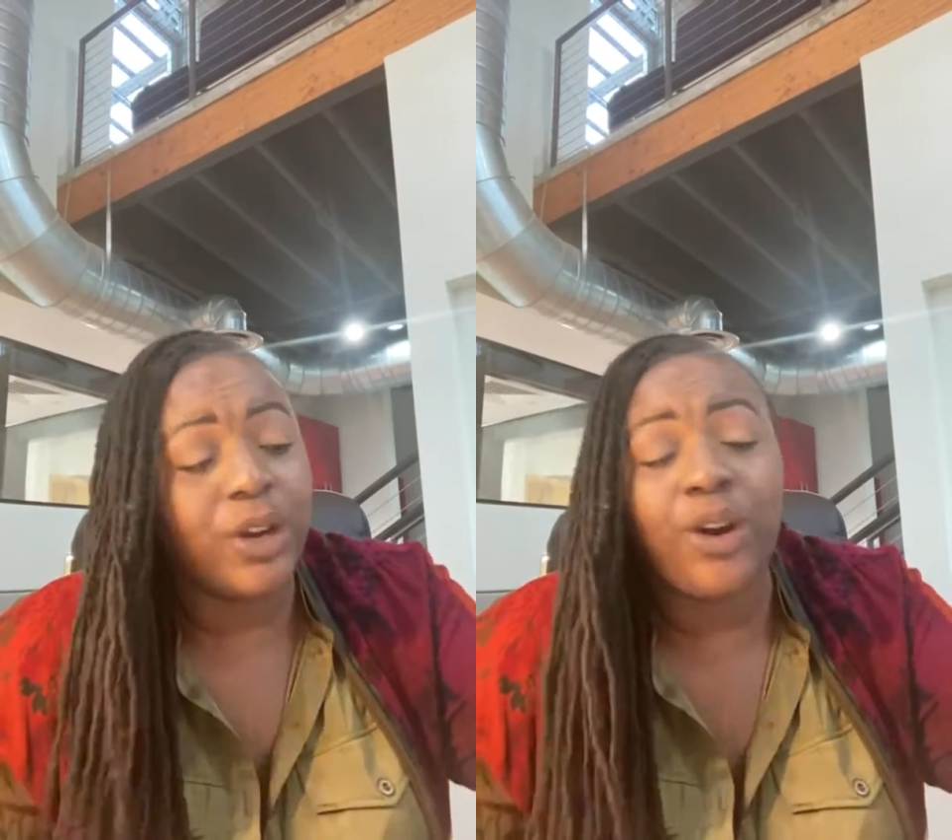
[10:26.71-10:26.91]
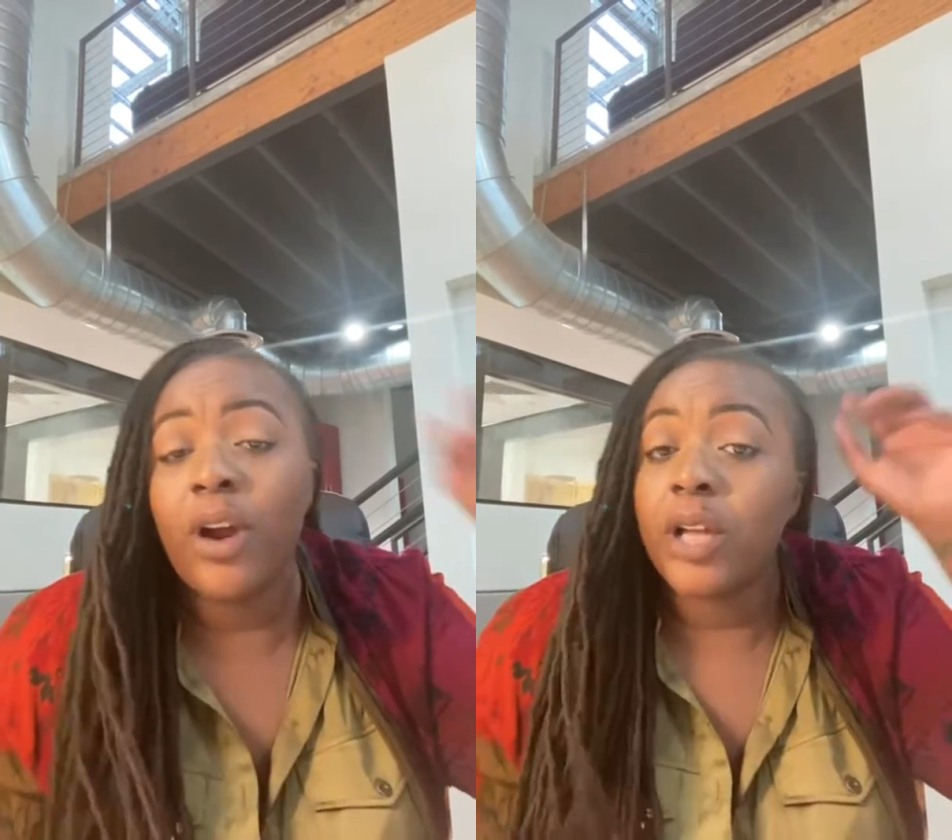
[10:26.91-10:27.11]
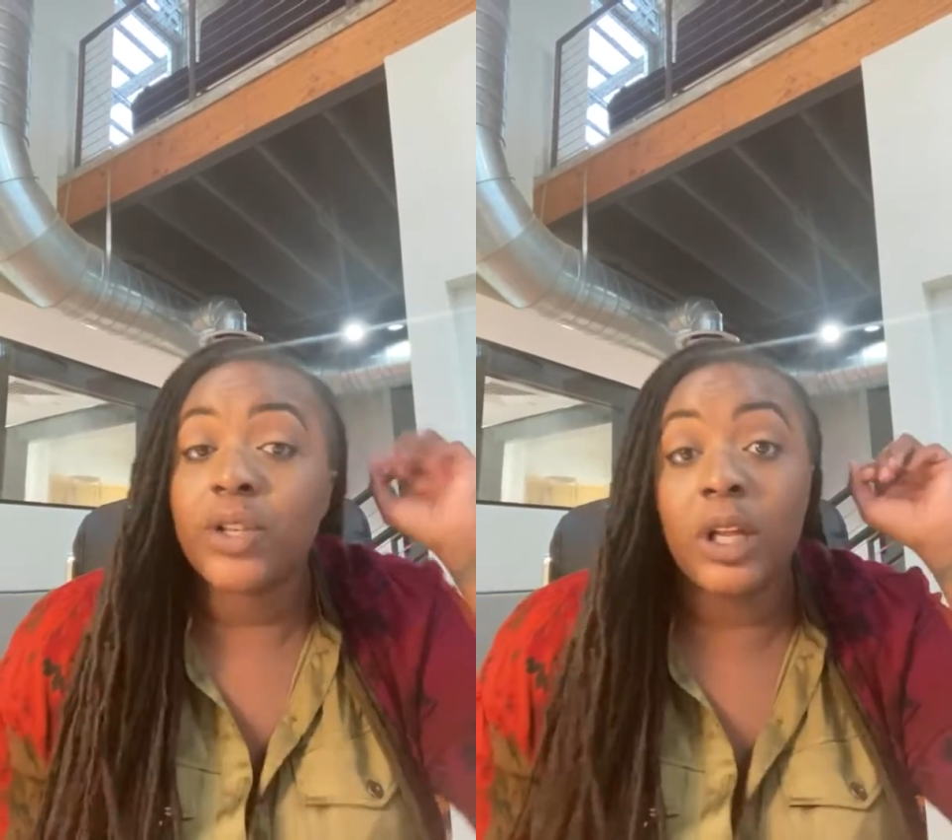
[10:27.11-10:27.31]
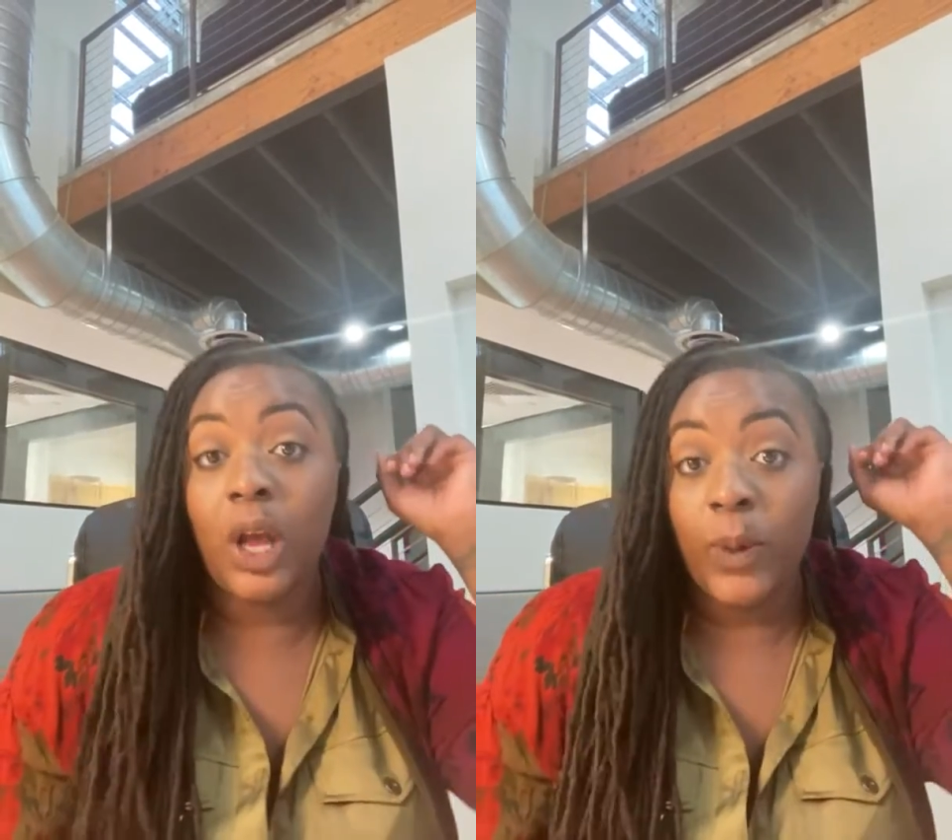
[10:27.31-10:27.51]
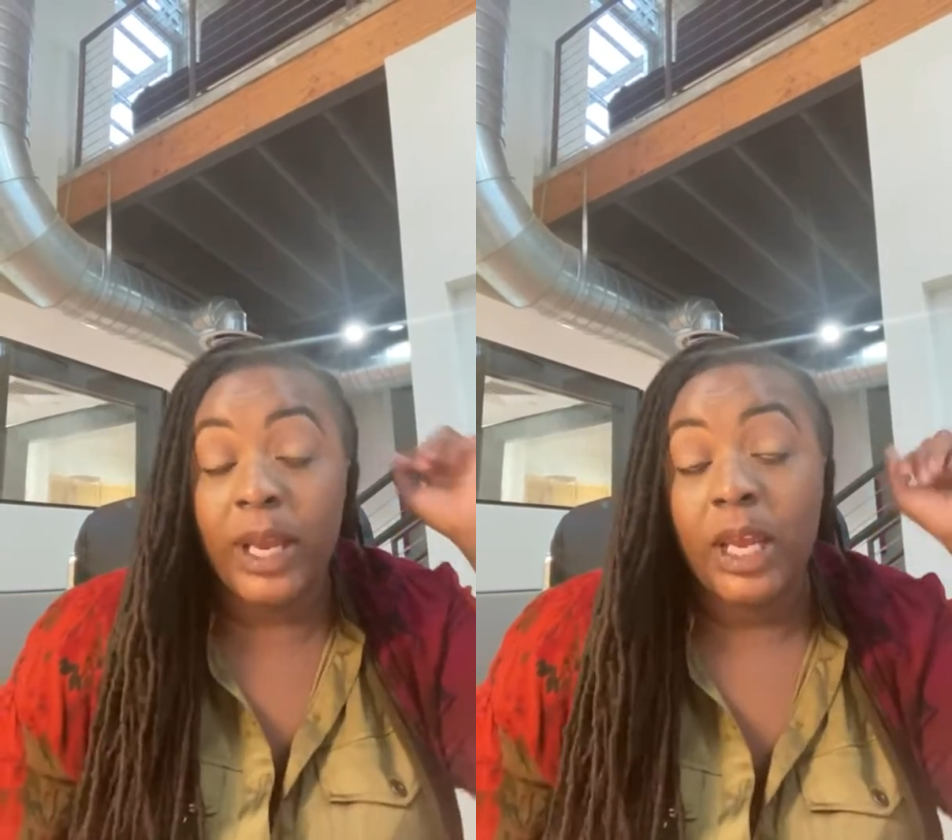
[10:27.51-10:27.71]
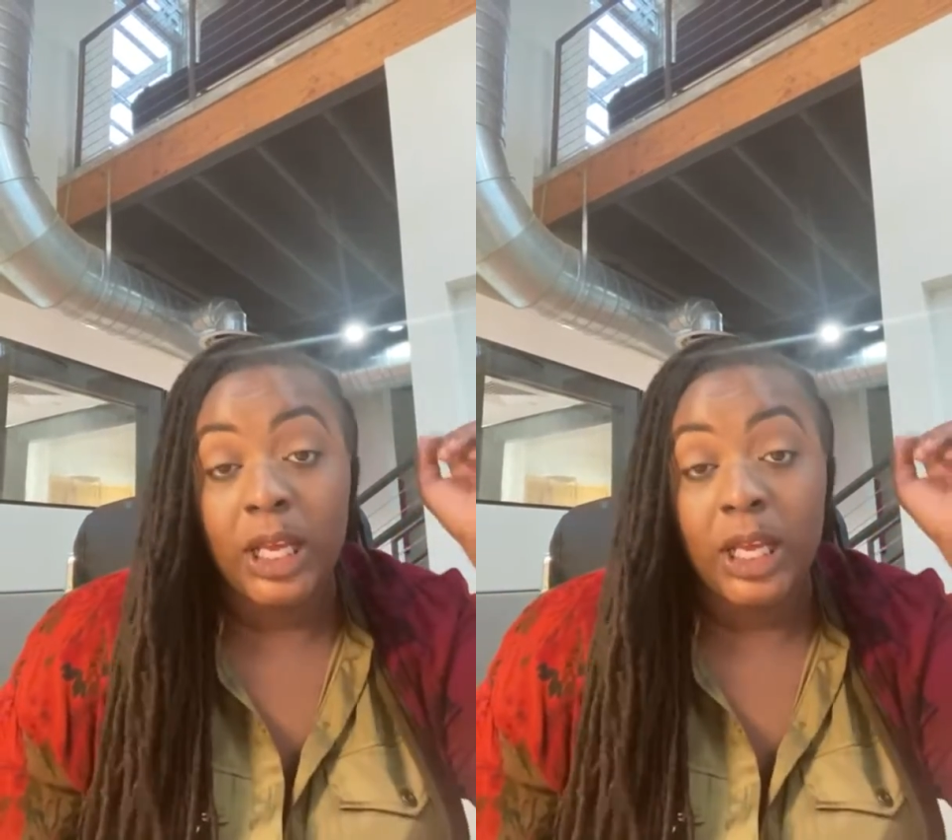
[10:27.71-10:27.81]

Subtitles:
girl, Chloe,